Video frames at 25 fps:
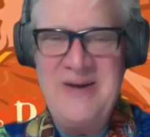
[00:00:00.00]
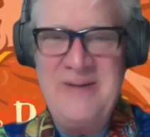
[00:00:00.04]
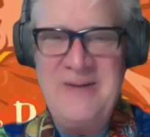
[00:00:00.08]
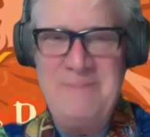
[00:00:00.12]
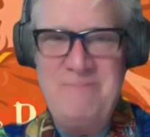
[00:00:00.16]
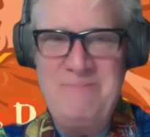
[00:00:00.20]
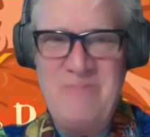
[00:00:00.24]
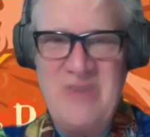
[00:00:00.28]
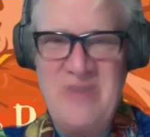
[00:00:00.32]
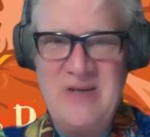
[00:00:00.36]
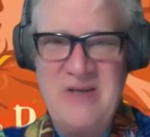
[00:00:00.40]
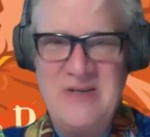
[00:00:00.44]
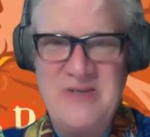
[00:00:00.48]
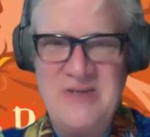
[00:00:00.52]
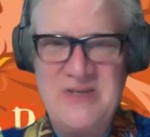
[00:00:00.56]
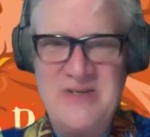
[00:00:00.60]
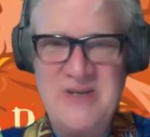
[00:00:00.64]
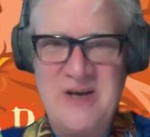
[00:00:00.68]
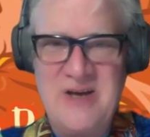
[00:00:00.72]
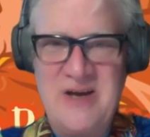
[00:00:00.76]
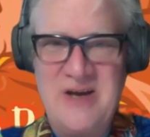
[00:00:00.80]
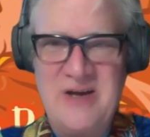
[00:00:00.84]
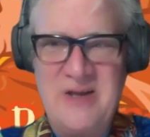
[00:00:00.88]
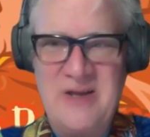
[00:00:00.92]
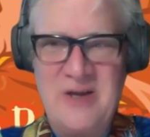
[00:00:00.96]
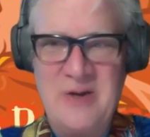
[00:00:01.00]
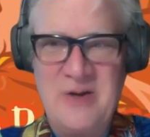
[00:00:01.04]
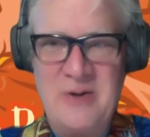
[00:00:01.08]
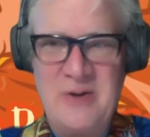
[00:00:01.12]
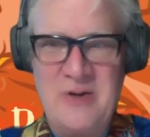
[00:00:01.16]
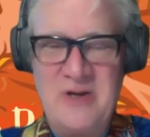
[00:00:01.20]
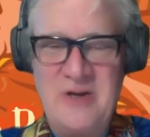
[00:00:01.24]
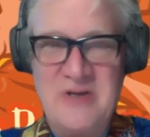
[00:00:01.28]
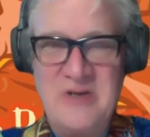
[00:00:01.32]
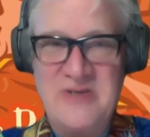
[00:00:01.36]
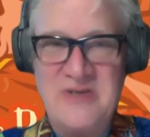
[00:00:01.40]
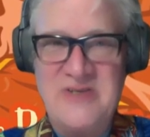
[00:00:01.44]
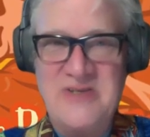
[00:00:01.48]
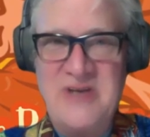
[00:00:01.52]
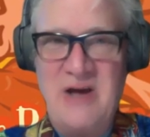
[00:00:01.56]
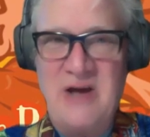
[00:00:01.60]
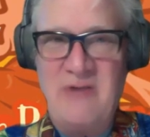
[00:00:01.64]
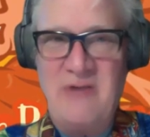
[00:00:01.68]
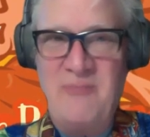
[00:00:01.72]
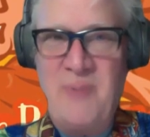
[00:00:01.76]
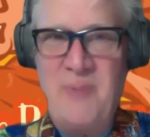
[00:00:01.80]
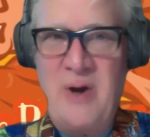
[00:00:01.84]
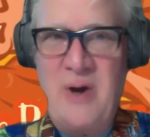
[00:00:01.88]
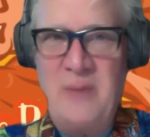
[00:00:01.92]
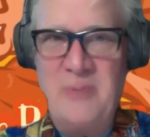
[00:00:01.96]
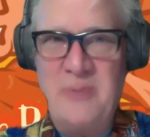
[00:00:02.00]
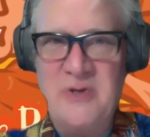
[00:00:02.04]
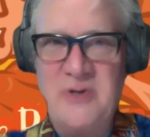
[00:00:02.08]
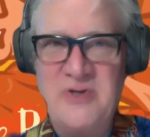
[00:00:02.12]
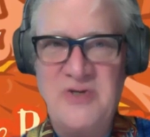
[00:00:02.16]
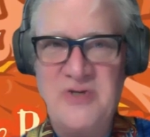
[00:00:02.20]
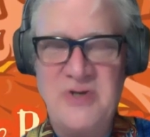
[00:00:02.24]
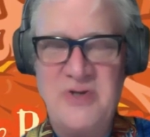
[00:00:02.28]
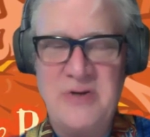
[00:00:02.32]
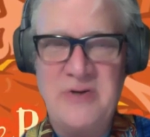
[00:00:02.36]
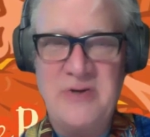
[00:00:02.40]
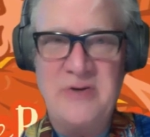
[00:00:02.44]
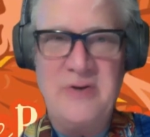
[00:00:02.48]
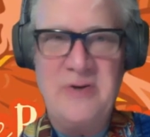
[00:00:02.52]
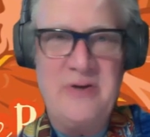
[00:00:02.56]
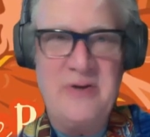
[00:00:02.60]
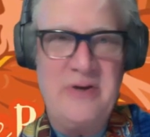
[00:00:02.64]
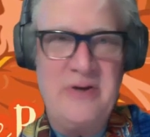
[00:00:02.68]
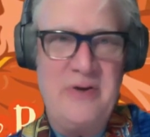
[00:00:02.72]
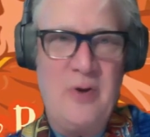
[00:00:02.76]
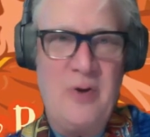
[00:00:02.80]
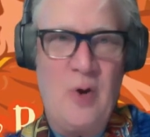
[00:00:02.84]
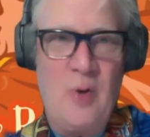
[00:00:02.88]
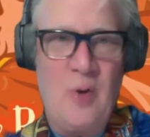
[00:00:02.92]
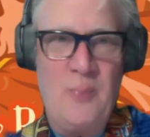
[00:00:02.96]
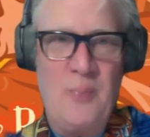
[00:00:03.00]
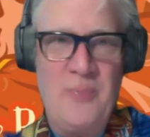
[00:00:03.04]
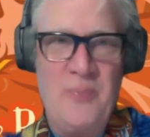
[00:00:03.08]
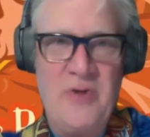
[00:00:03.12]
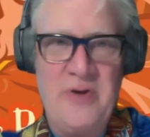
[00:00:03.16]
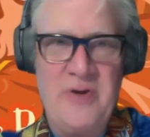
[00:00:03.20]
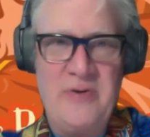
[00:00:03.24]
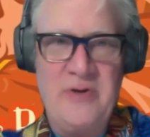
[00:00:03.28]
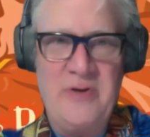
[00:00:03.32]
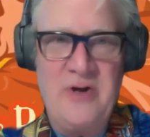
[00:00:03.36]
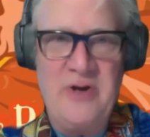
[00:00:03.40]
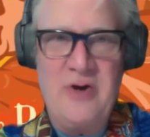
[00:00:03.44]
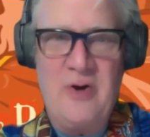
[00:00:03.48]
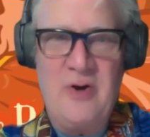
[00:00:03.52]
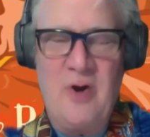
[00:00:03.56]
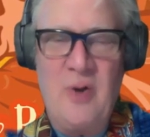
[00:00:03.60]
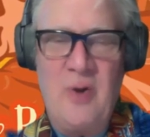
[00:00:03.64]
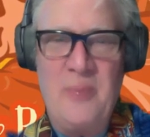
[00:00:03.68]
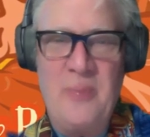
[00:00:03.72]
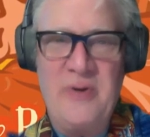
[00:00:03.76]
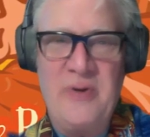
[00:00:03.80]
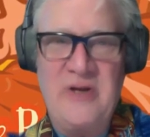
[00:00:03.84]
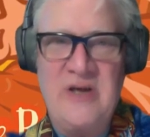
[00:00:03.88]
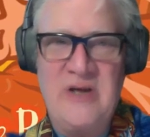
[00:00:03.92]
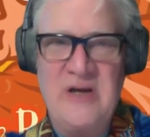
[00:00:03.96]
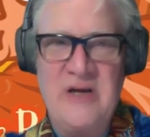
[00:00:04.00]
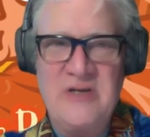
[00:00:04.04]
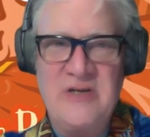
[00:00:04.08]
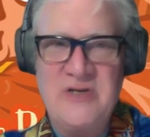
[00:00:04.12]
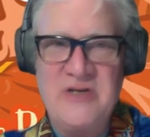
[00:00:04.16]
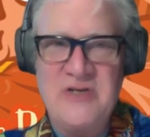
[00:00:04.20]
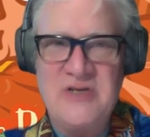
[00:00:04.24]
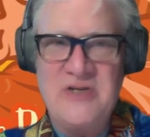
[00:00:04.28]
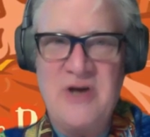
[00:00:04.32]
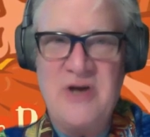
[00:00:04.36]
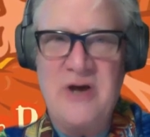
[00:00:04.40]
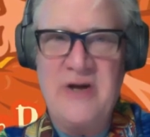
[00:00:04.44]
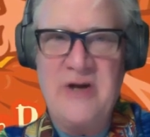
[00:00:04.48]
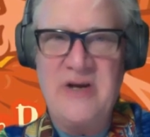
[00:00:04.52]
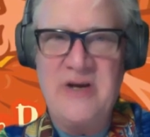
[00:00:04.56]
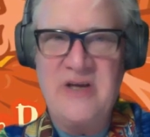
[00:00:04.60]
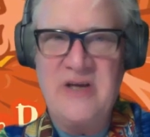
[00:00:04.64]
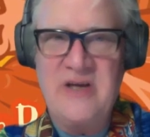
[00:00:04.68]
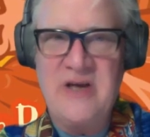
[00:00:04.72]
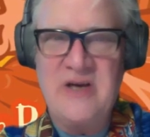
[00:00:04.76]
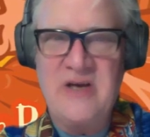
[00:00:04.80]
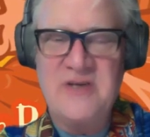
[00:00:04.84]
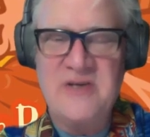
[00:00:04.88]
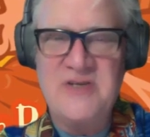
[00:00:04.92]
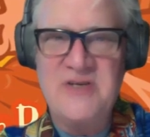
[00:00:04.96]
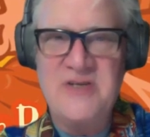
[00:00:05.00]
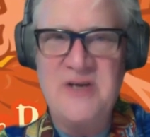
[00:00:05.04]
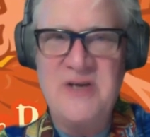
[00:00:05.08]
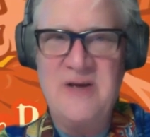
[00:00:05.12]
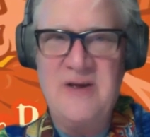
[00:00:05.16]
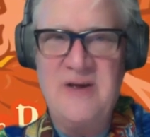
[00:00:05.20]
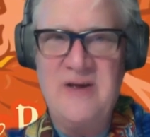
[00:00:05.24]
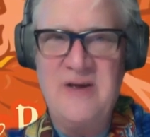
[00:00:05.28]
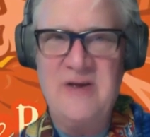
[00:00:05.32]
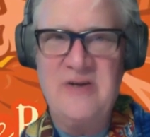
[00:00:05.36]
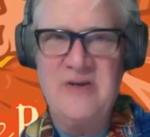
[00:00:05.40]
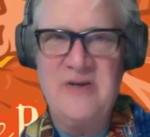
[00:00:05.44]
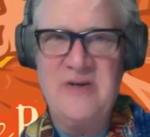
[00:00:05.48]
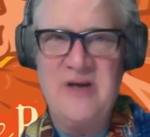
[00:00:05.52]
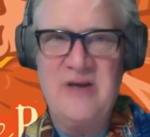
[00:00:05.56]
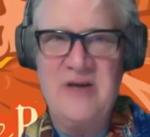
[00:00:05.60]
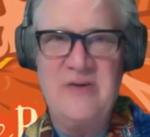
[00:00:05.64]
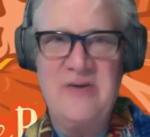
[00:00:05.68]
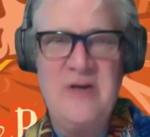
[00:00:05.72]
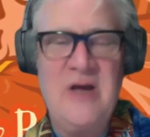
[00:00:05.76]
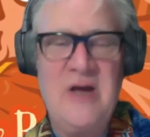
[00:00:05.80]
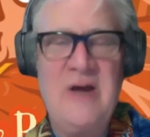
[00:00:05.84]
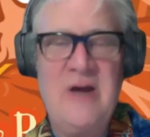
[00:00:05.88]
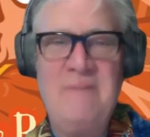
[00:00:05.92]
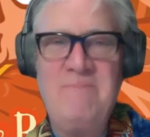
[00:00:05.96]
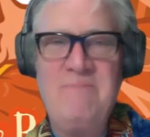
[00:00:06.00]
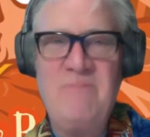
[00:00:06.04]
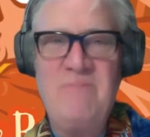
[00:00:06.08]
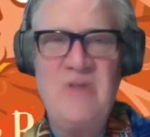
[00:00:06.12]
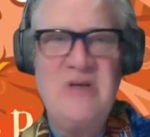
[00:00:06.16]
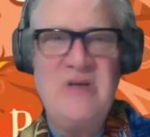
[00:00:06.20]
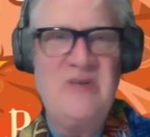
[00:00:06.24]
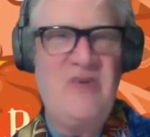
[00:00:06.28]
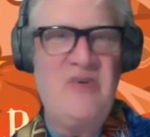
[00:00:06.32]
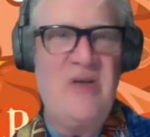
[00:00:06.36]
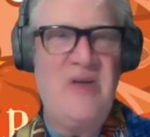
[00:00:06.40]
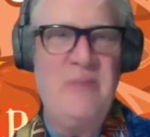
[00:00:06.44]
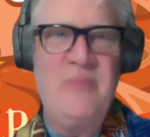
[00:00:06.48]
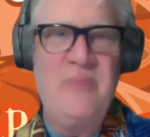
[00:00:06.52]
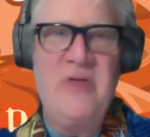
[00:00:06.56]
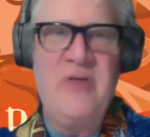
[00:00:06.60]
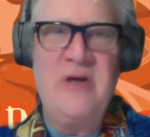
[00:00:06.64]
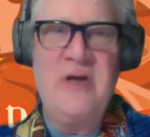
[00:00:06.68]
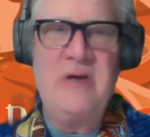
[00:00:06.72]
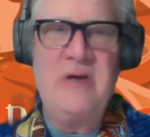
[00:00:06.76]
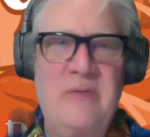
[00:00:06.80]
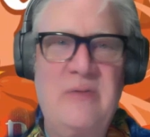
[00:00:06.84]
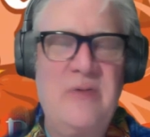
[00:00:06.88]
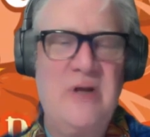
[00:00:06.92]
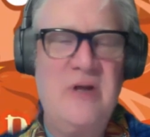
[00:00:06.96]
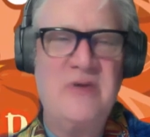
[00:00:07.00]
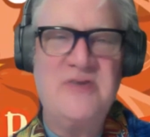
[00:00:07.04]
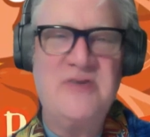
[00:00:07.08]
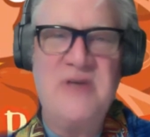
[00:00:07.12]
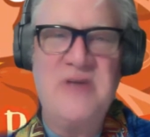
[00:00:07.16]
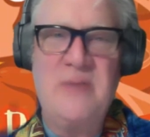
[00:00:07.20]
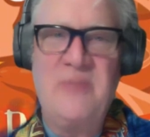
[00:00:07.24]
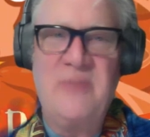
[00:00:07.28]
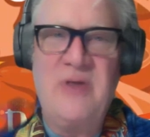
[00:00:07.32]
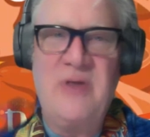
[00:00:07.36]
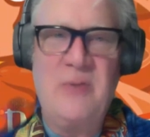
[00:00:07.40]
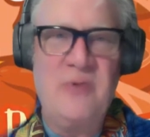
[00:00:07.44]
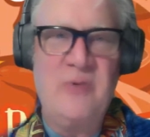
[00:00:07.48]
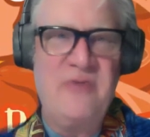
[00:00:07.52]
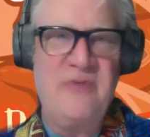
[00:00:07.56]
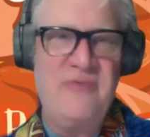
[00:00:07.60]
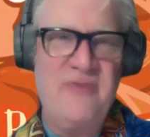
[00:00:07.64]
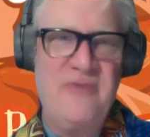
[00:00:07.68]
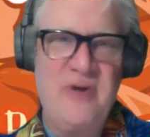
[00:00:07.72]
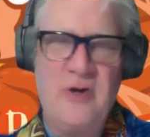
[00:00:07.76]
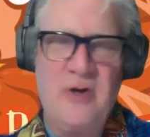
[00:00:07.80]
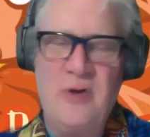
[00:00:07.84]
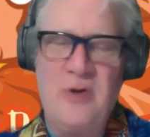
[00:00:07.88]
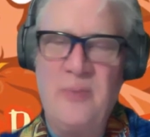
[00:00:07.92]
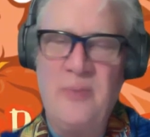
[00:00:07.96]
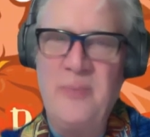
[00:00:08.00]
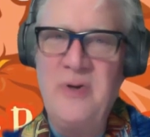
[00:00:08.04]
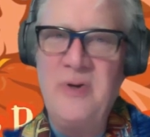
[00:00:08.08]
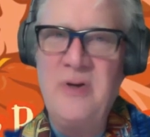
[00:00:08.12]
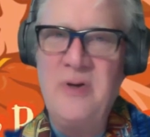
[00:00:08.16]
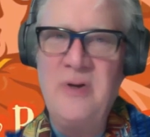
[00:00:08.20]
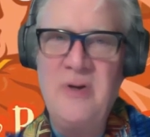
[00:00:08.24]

It's you can self-publish and hope that, you know, hope it catches on, I guess. And same thing, same thing with film.